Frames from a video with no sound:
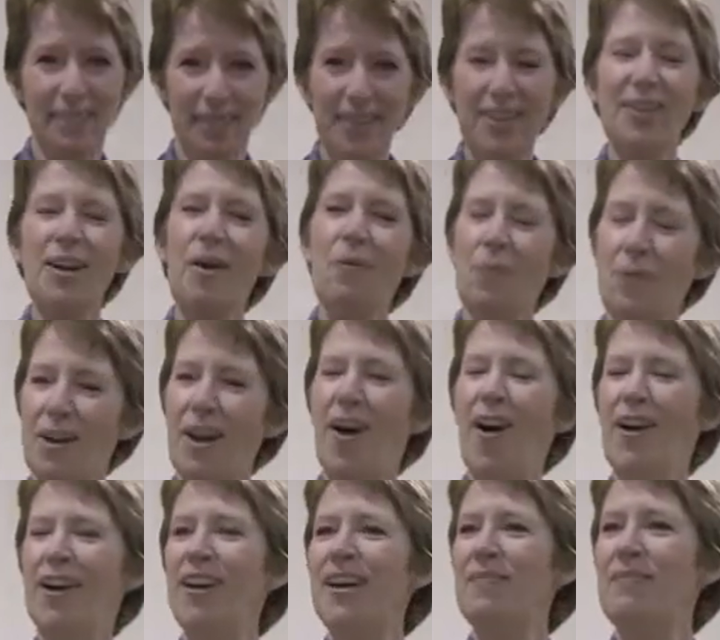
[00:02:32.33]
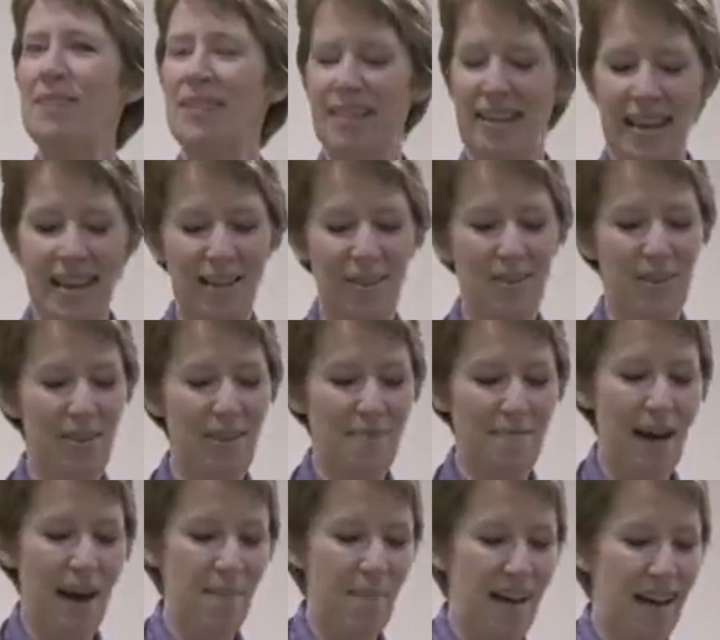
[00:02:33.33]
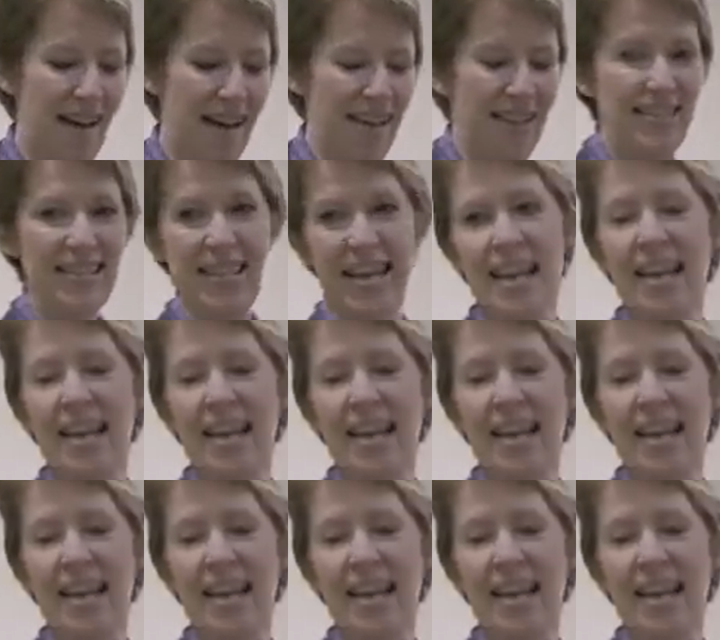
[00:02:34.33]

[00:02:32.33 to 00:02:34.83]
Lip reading: you know, where it all came together in my mind.